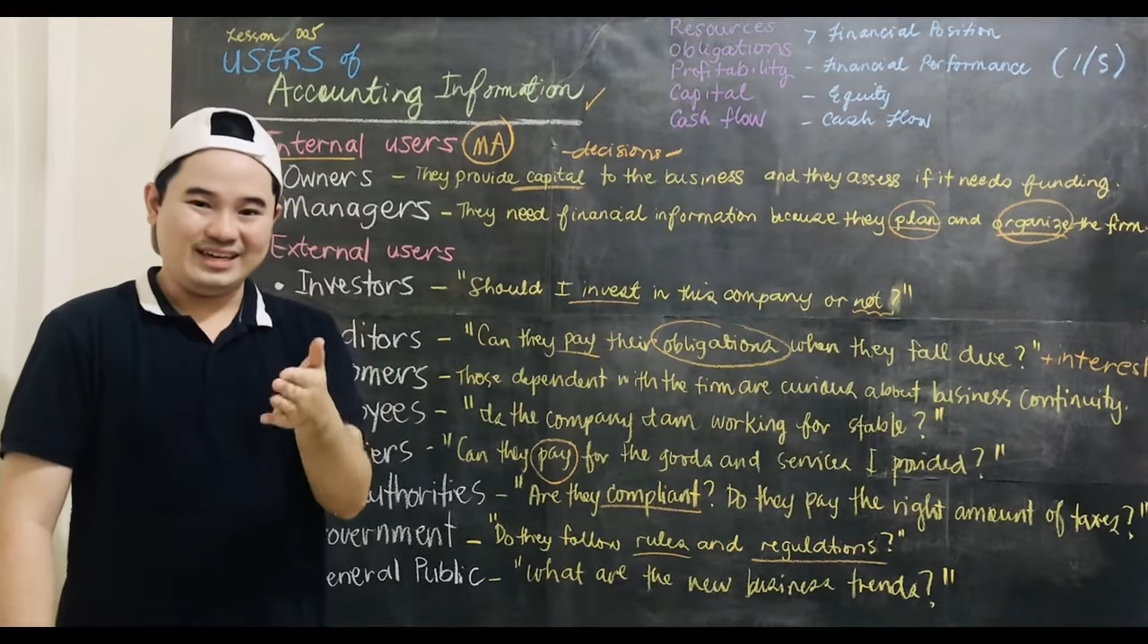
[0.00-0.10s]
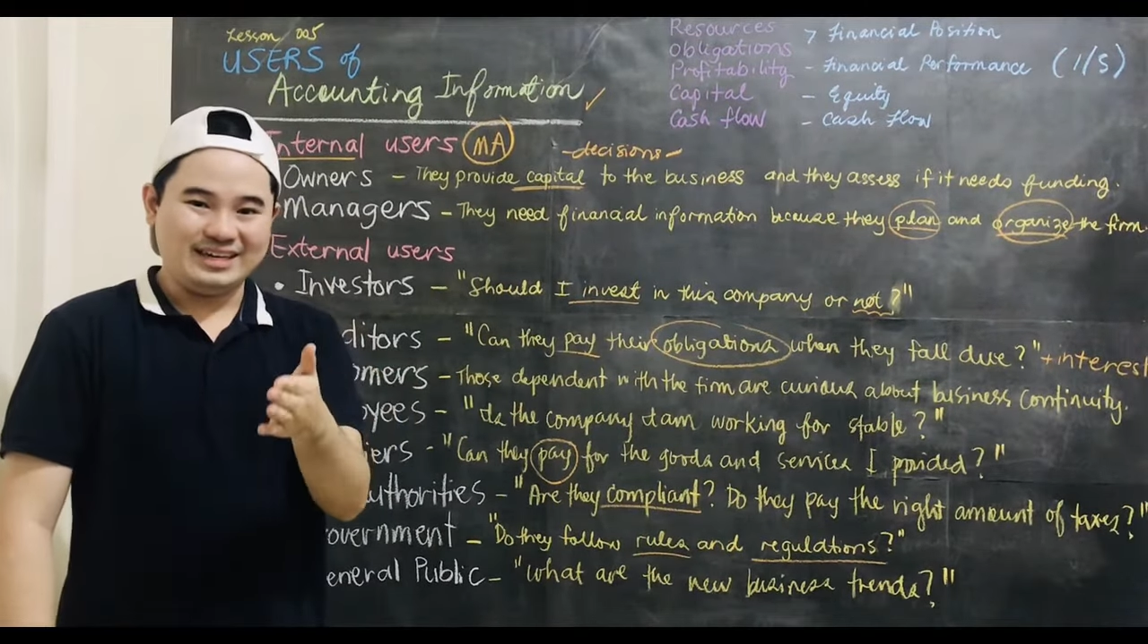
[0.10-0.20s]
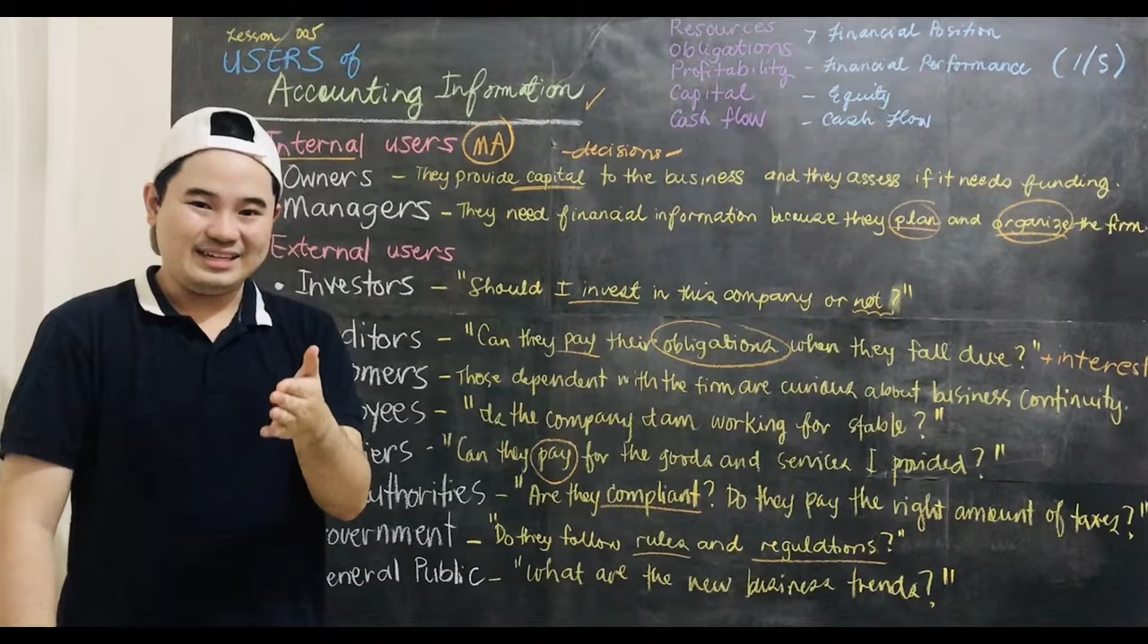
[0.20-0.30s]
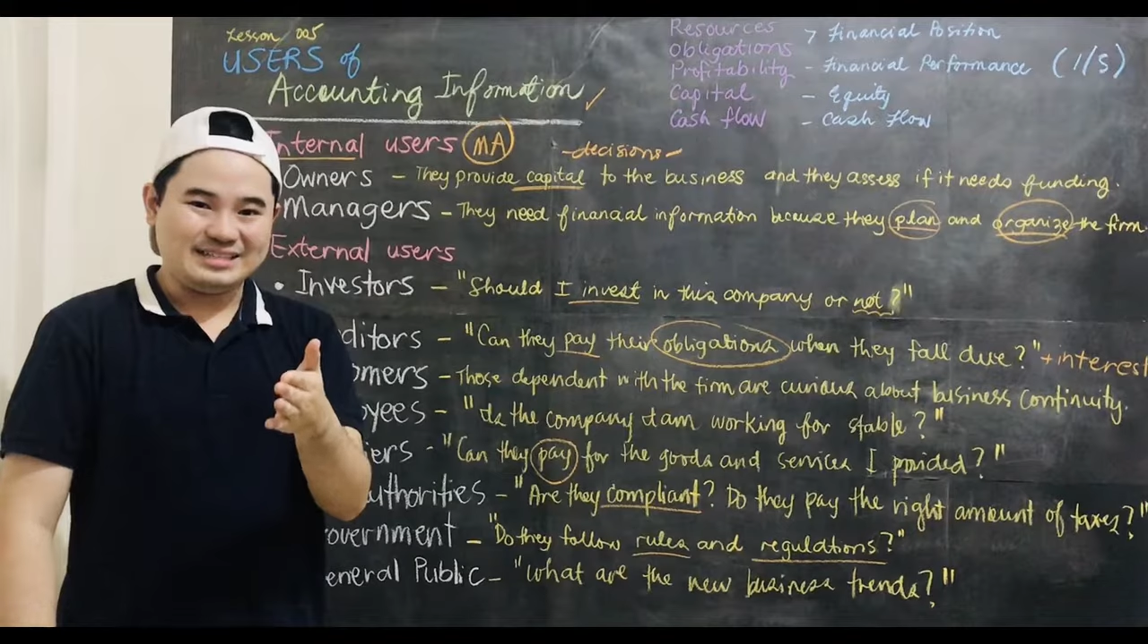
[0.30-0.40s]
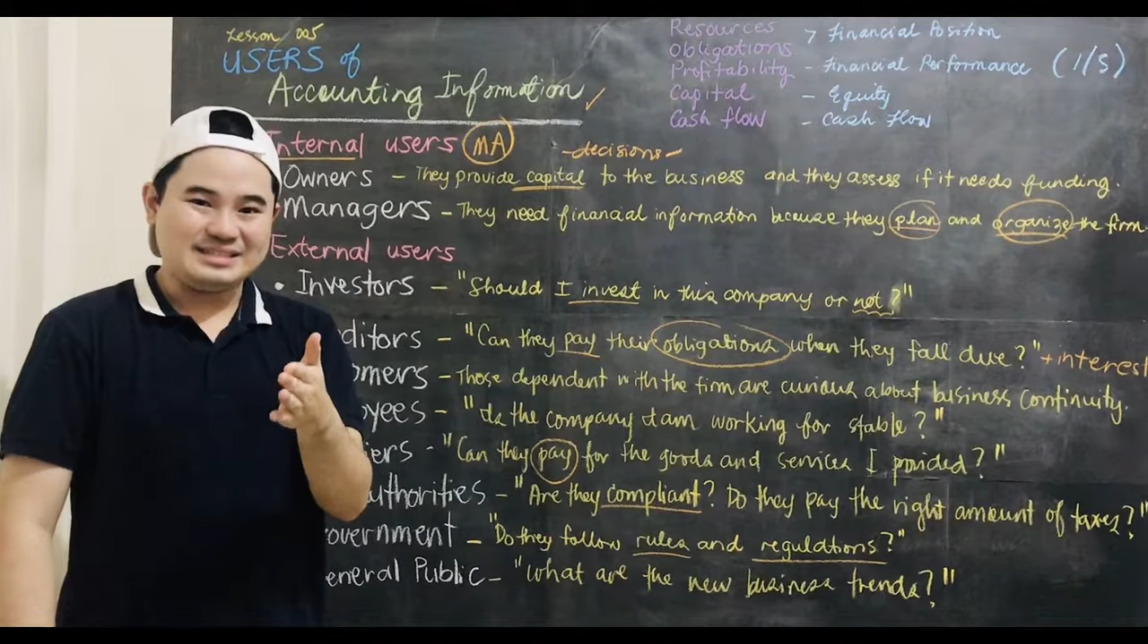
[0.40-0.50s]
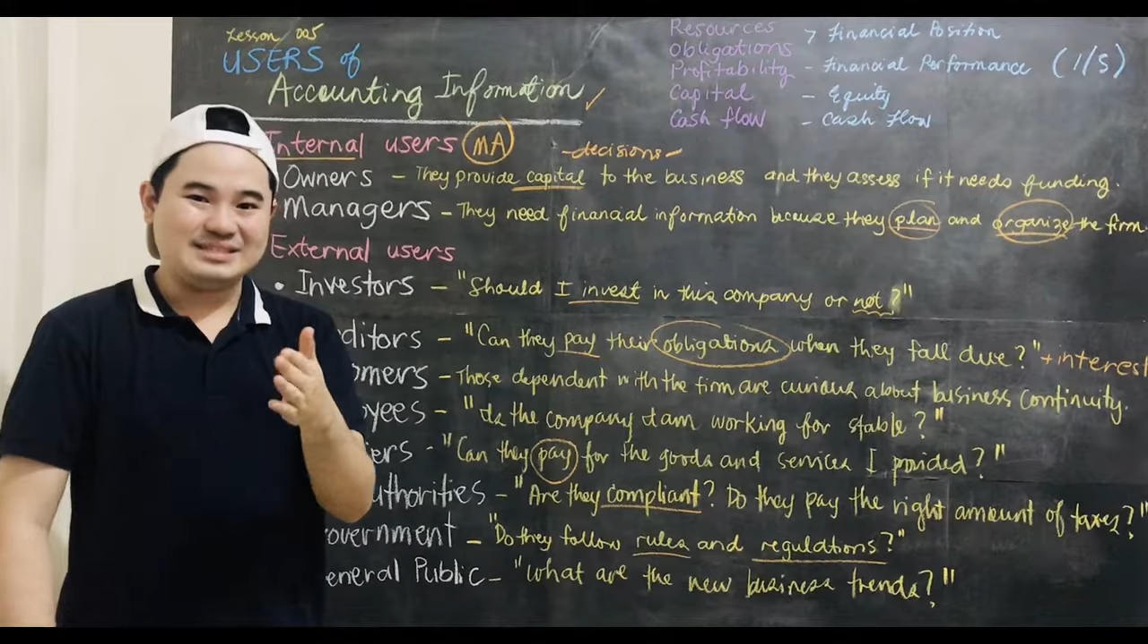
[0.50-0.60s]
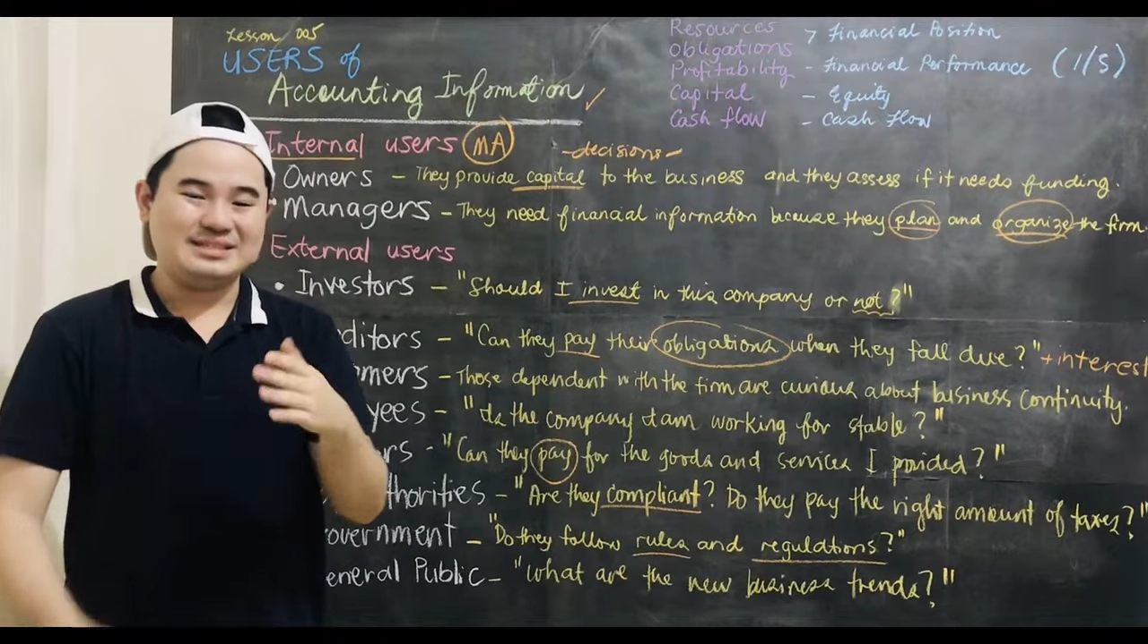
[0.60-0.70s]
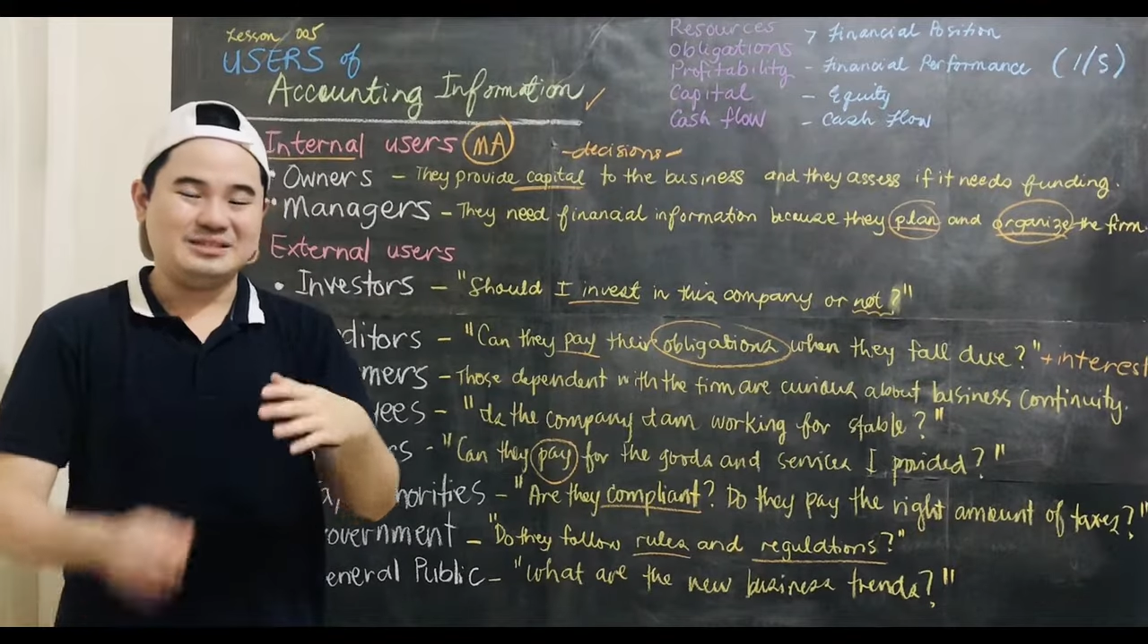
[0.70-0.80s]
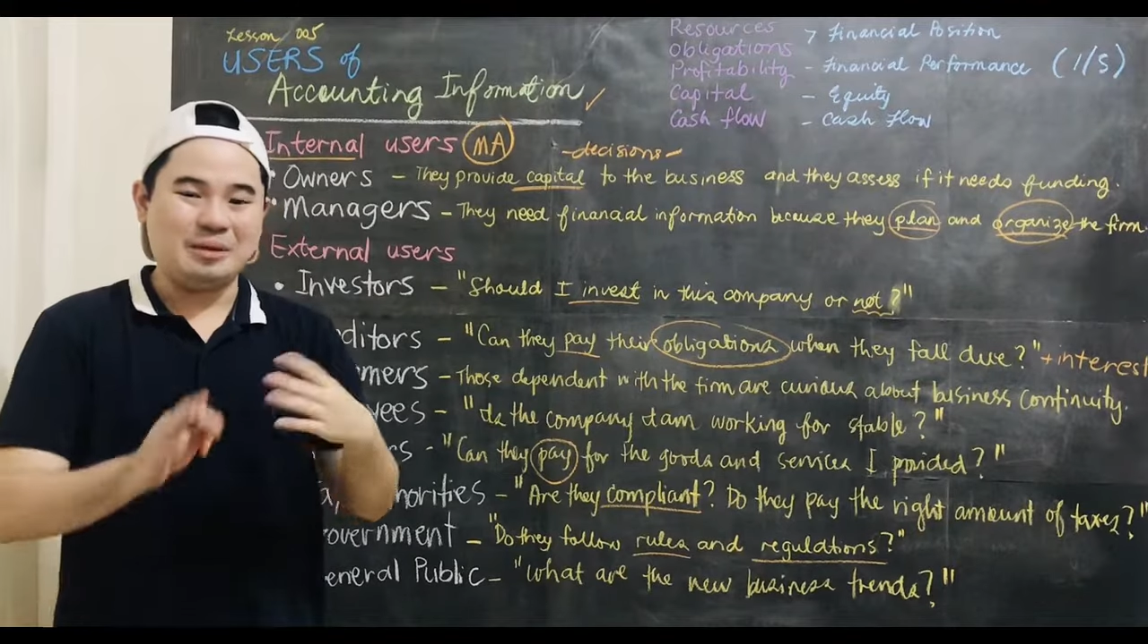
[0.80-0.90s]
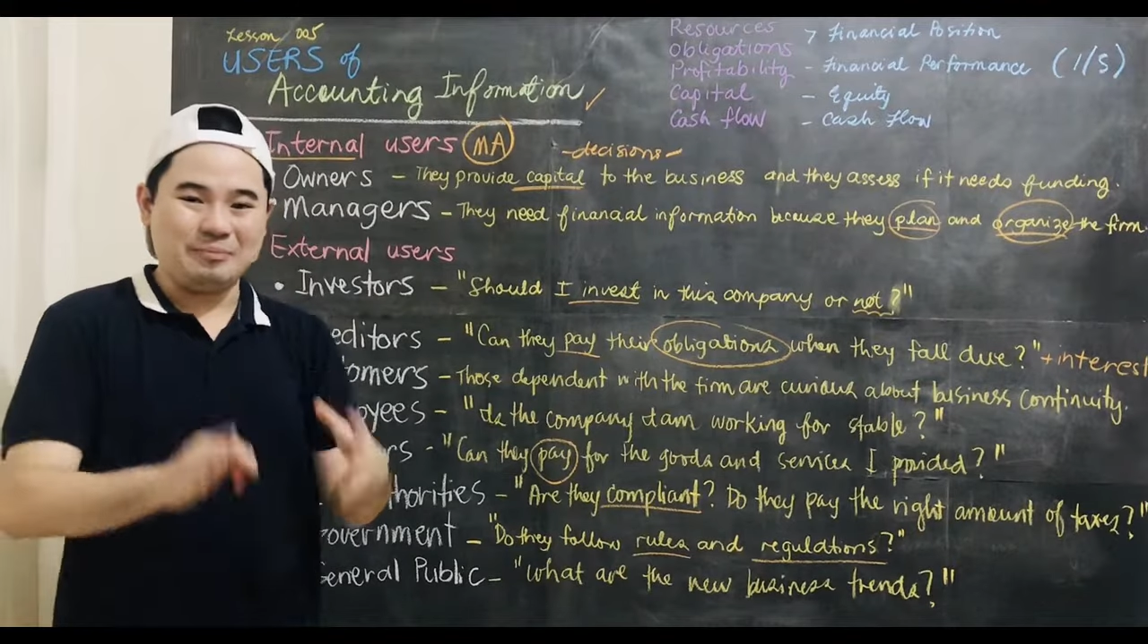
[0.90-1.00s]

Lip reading: is